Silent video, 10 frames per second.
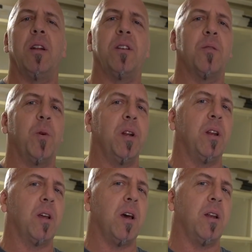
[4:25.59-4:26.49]
I just wanted
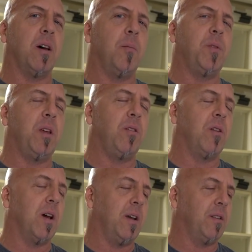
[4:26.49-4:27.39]
to kind of update you
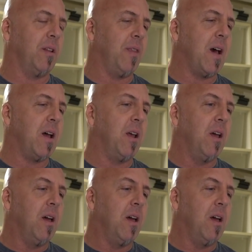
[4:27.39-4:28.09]
guys on that.